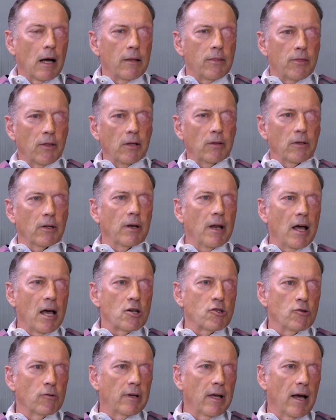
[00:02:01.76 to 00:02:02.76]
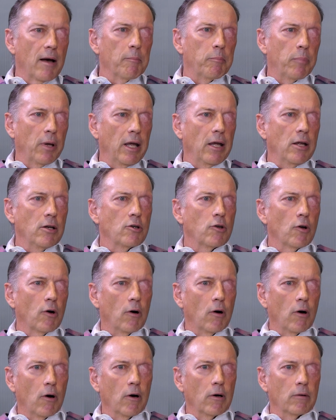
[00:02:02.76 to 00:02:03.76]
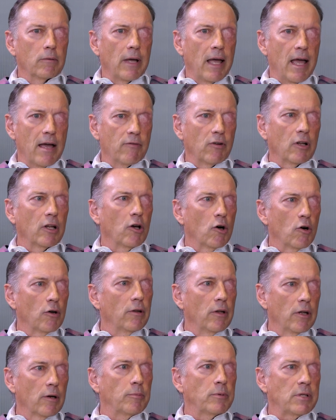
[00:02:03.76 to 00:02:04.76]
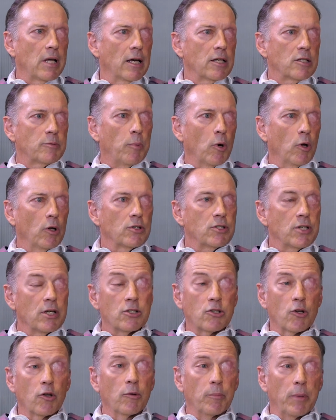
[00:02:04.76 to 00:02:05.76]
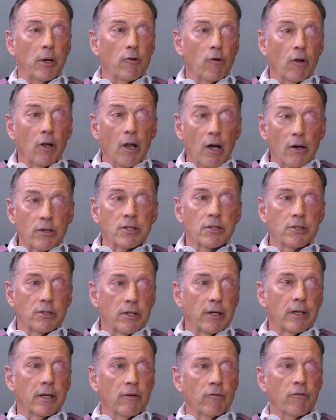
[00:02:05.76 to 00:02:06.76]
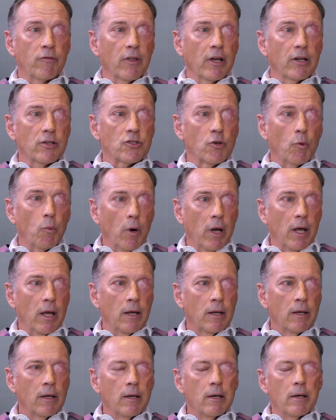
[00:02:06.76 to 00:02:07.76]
I think that National campaigned uh, heavily on their tax policy, so they'll be reluctant to give things away.